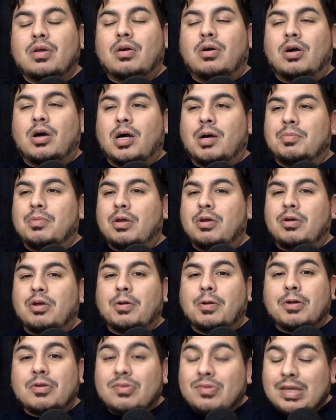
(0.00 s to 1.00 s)

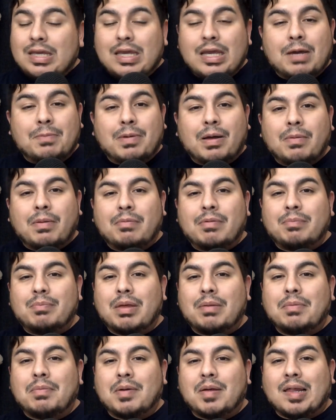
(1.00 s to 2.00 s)
You're seeing about
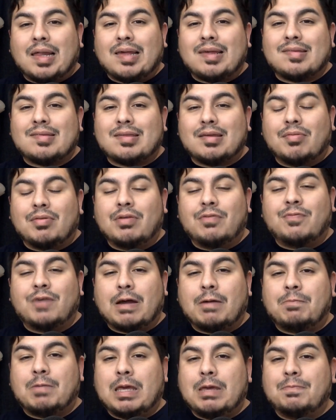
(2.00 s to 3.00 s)
maybe about like
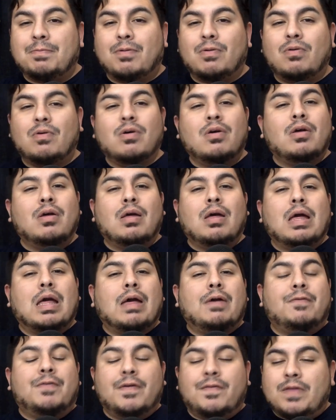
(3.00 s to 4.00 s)
75 people,
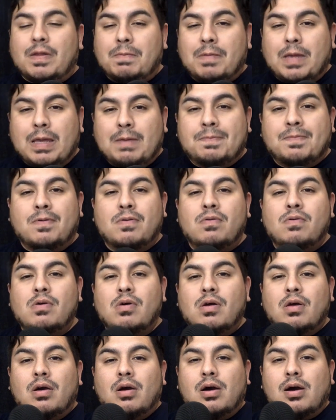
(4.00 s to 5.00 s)
50 people,
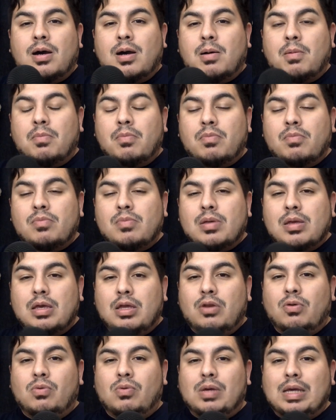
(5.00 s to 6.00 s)

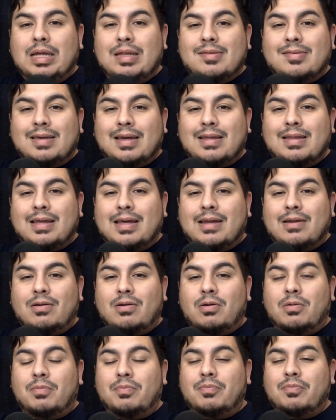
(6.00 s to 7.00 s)
you know, inside that
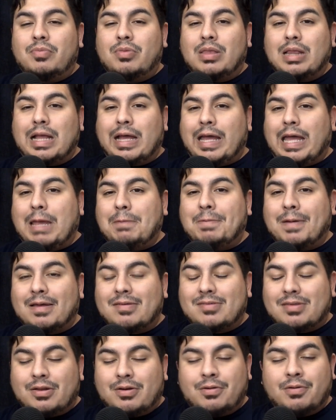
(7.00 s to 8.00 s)
that
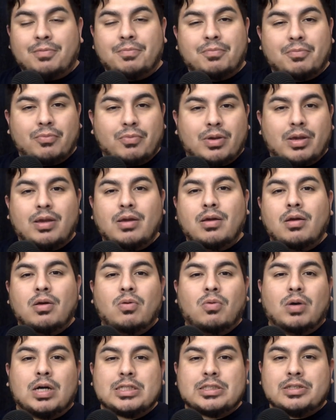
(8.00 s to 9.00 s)
Apex Center, right,
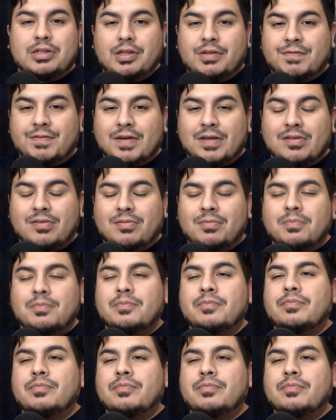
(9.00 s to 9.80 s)
watching these fights.